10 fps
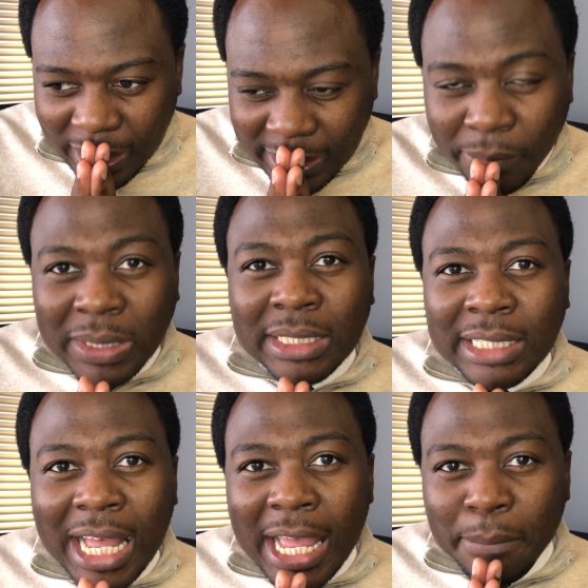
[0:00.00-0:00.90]
There was a
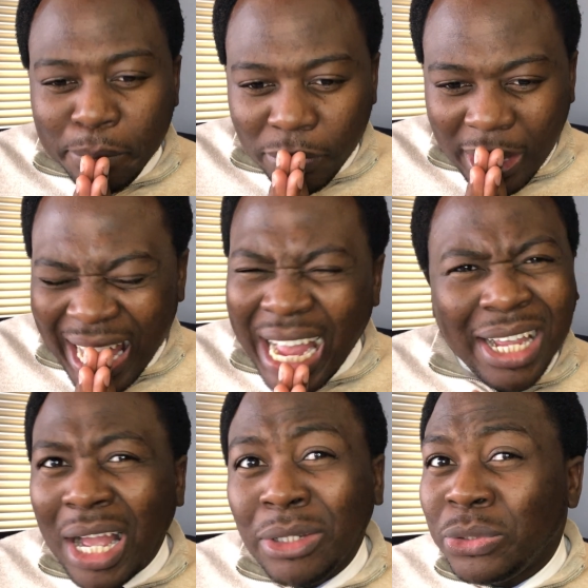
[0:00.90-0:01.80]
time
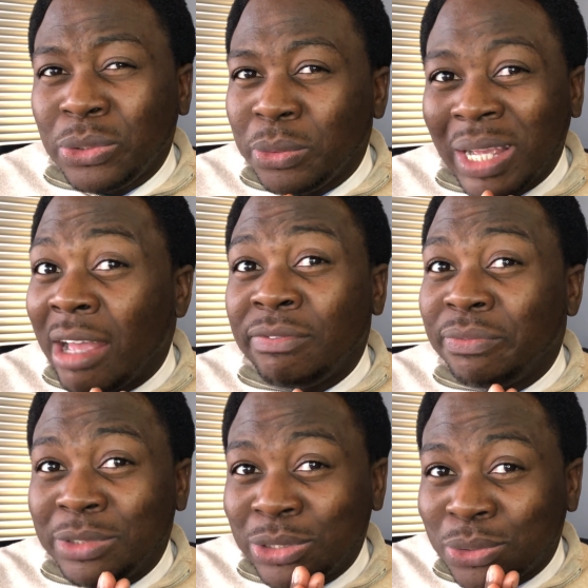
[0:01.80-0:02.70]
I used to have
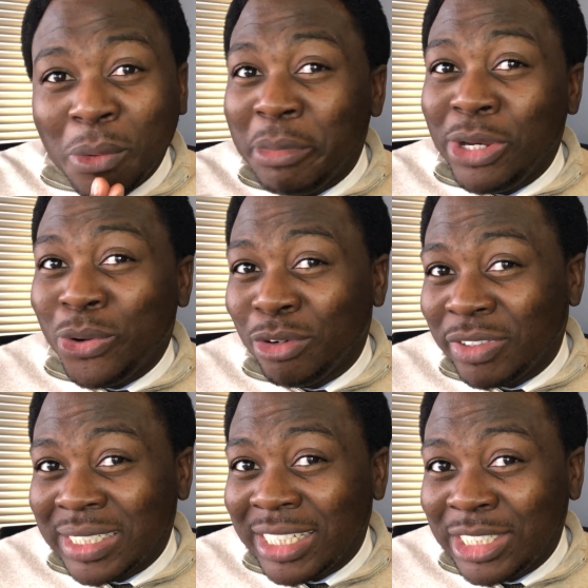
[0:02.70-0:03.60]
so many
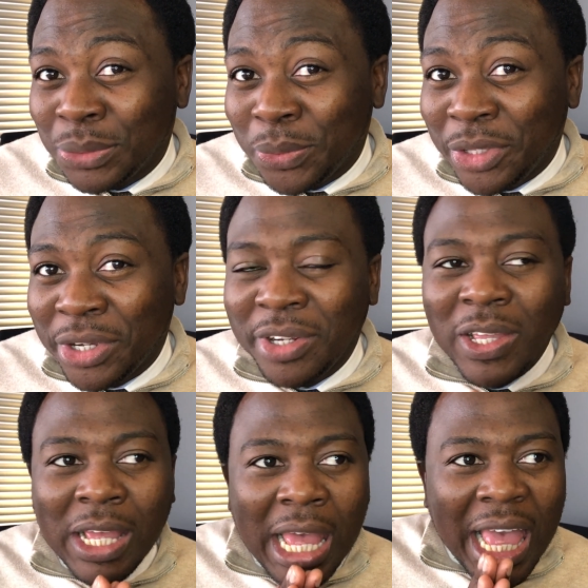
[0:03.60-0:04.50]
conversations with her.
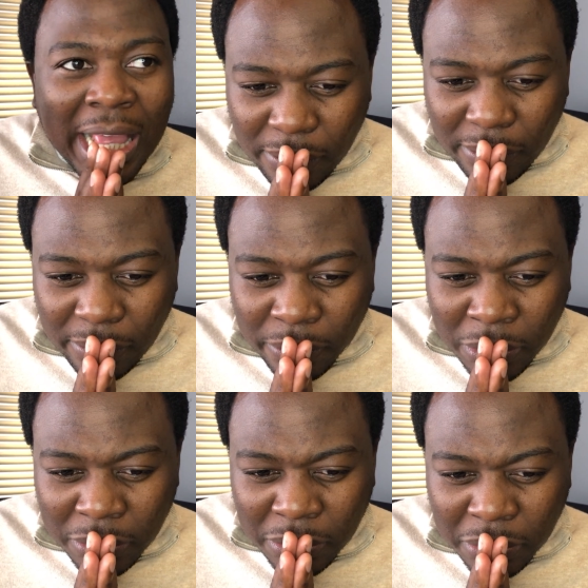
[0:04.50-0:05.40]

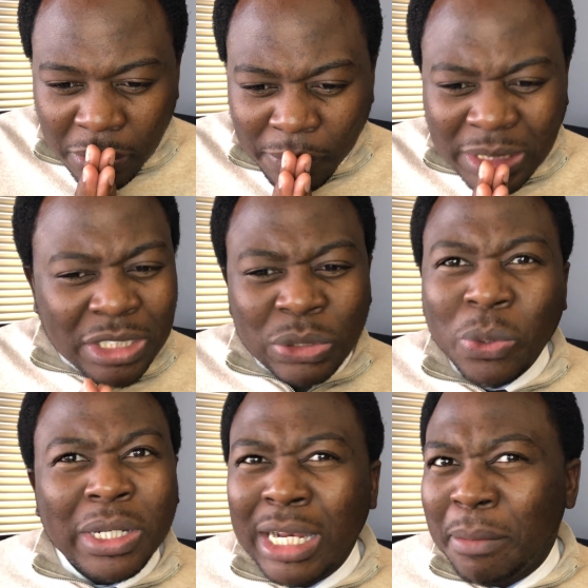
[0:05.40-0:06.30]
We were just
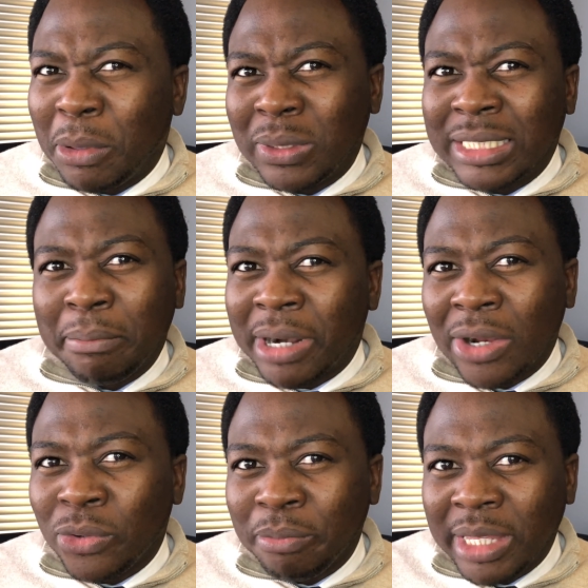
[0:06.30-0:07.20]
talking about some
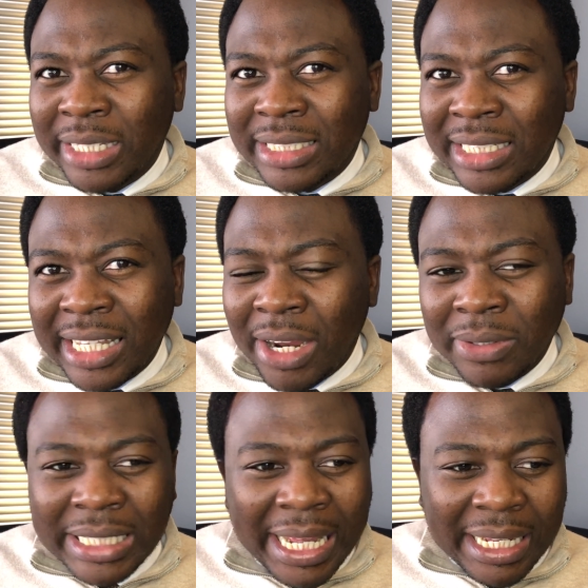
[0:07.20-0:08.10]
random things, and then I
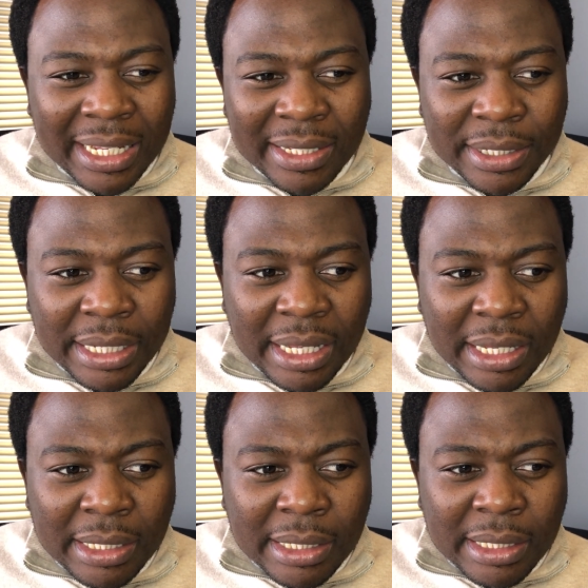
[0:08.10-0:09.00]
was like,
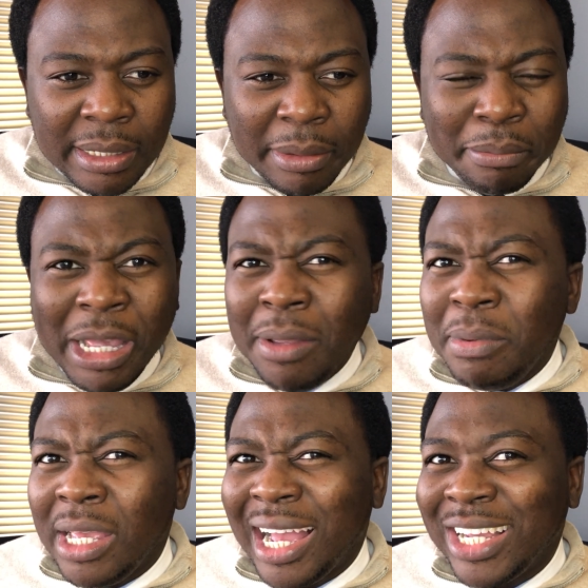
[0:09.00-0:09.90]

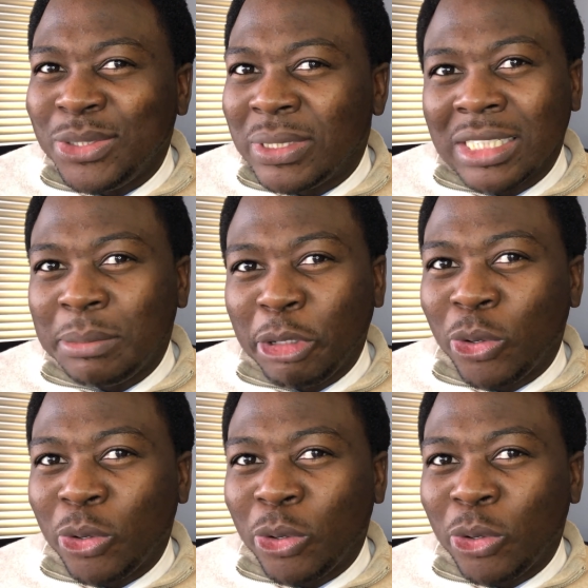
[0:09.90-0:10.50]
maybe I should just be